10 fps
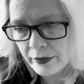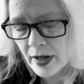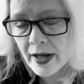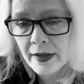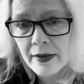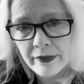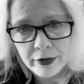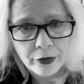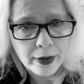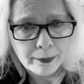I love the
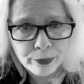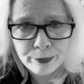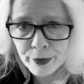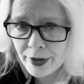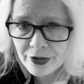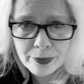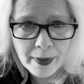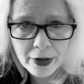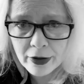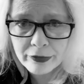Great British Bake
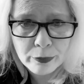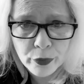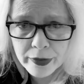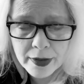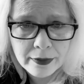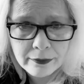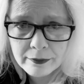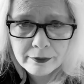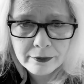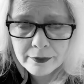Off more than
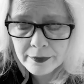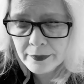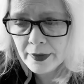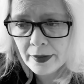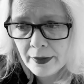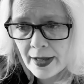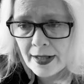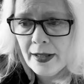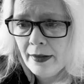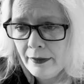
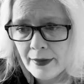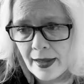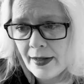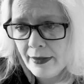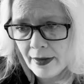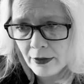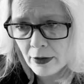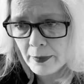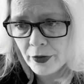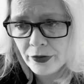anything
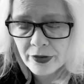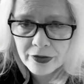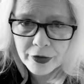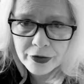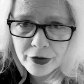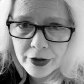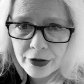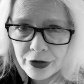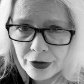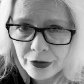almost as far as cooking
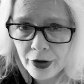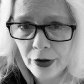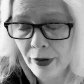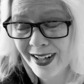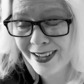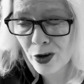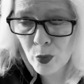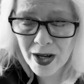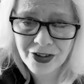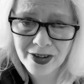shows go. And I don't
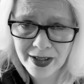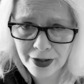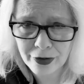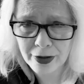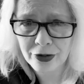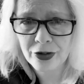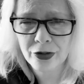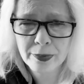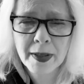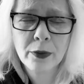watch a lot of cooking shows,
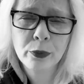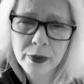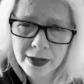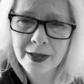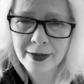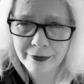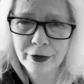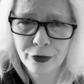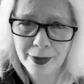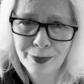but I really love the
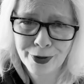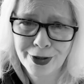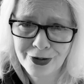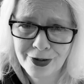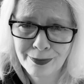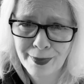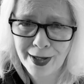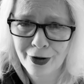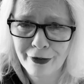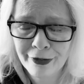Great British Bake Off.